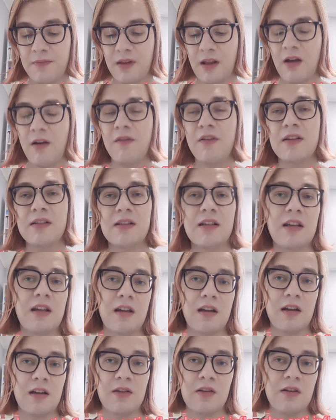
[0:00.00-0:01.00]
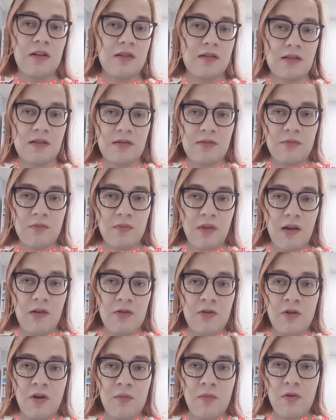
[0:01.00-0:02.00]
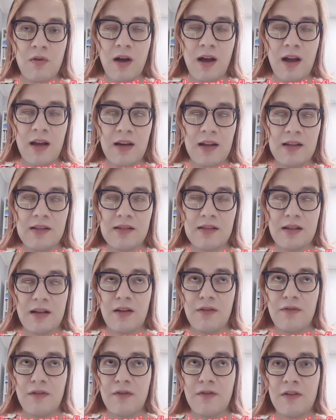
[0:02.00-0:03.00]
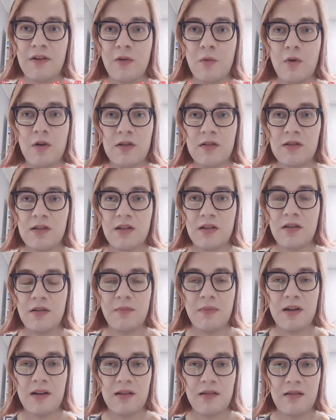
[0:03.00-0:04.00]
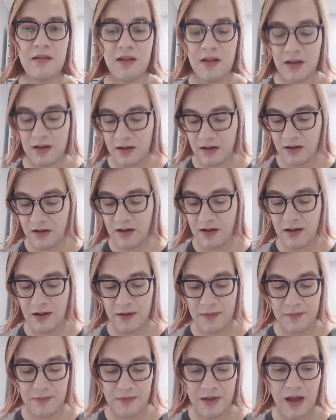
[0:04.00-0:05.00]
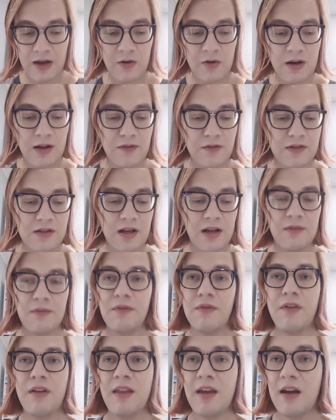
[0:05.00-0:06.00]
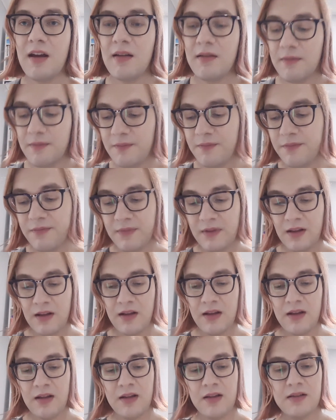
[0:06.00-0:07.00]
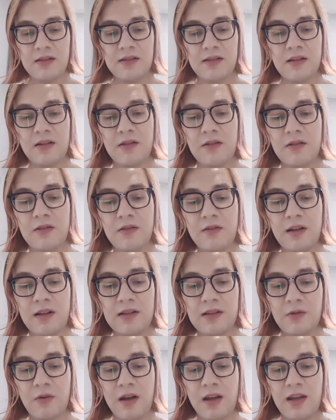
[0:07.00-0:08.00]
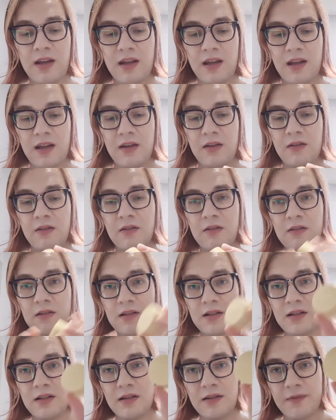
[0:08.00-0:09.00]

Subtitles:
Obviously, you can use normal honey stuff if you want to, but I don't have time for that. So it's quite cute.